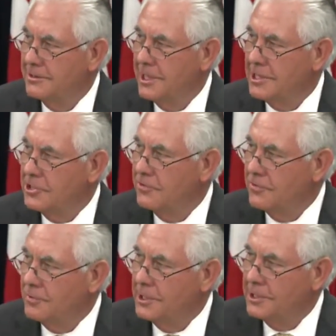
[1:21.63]
Thank you
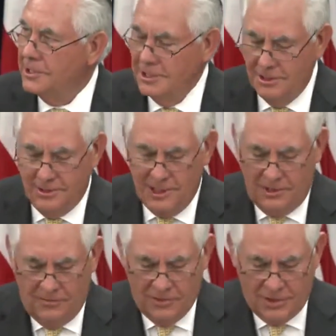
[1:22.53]
for being here.
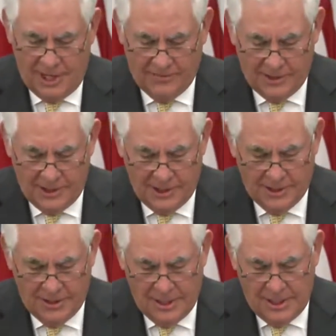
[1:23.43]
Thank you for traveling here.